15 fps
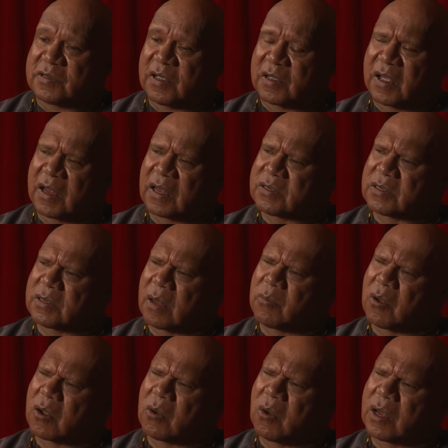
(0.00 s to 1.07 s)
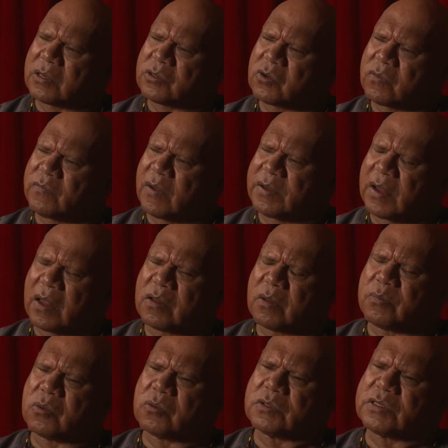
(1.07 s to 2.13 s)
I said, I'm not quite sure if I know the
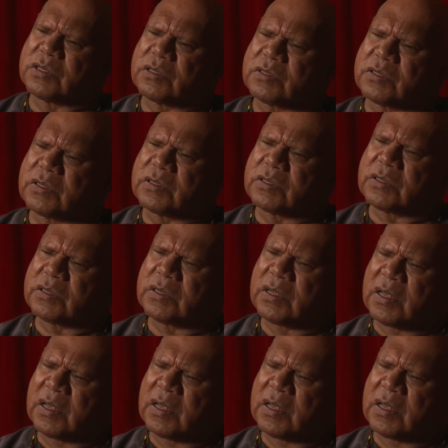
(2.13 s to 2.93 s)
Bull Sisters.